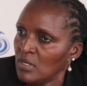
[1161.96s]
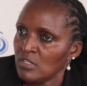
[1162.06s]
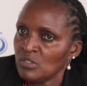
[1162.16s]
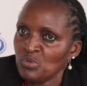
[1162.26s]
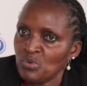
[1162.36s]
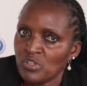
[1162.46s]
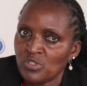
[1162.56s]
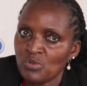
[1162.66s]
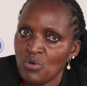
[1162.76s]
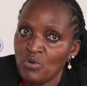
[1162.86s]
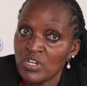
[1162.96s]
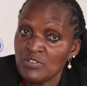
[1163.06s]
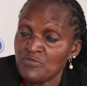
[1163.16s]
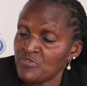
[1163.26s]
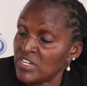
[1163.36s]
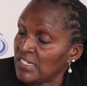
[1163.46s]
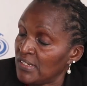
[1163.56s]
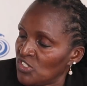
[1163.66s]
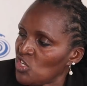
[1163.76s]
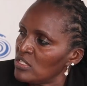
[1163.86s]
to also
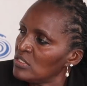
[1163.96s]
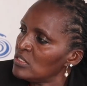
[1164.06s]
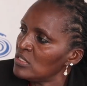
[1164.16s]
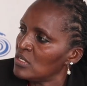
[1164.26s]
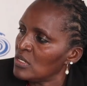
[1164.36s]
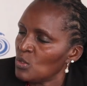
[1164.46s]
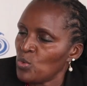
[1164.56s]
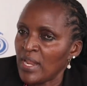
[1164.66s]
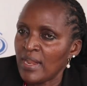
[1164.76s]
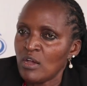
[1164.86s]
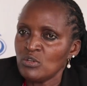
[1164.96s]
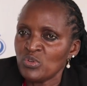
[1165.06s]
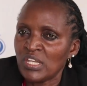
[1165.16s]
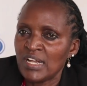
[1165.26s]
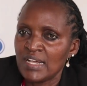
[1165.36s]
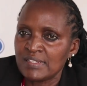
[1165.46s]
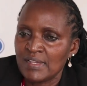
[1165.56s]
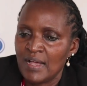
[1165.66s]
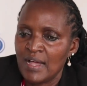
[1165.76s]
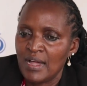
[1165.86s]
influencing change. We are now looking at
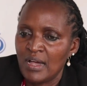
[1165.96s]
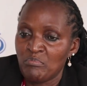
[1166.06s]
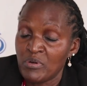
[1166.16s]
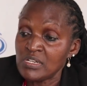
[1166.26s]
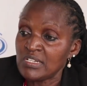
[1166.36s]
child